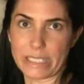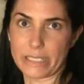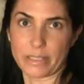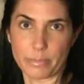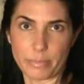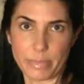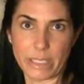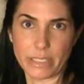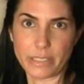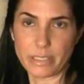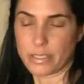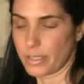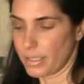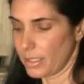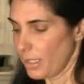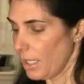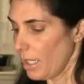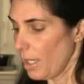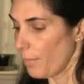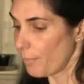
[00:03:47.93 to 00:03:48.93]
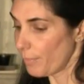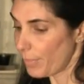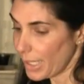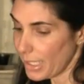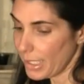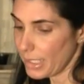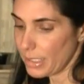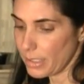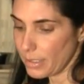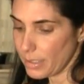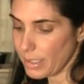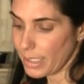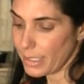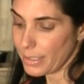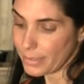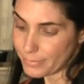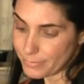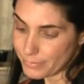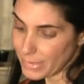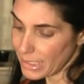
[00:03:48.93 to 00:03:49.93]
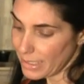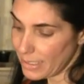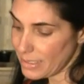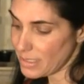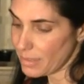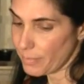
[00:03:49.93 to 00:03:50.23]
eat the meat. But it is